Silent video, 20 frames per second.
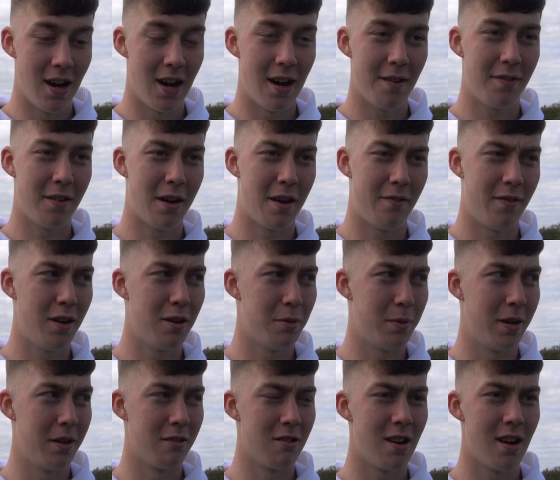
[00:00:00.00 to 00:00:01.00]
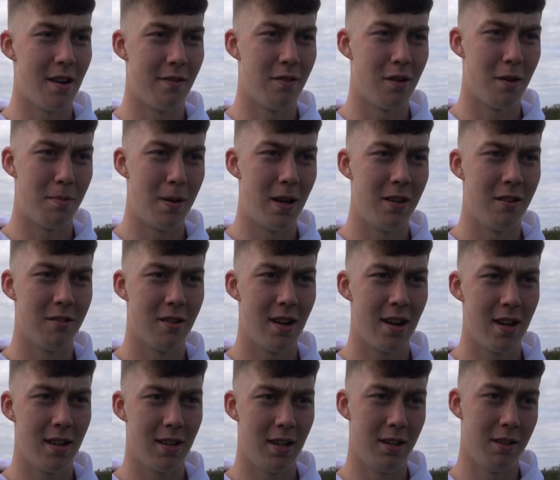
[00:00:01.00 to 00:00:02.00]
I thought it went all right. I thought I played all
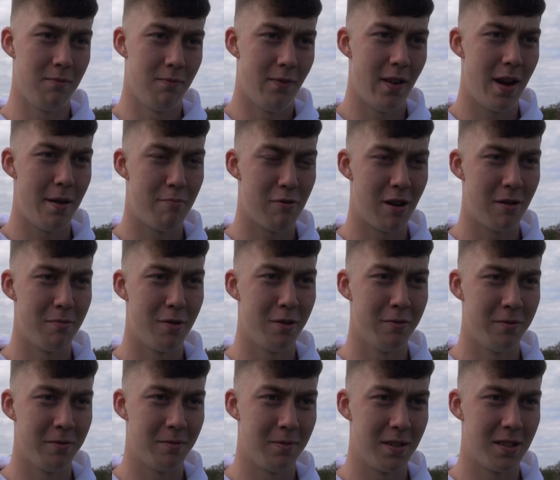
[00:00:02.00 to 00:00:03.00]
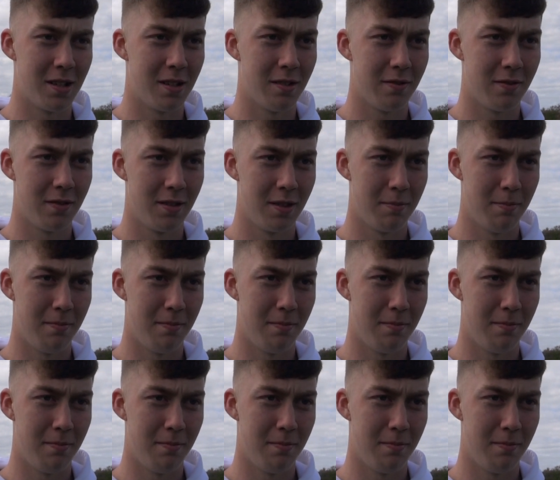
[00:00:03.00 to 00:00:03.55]
right. A very proud moment for myself.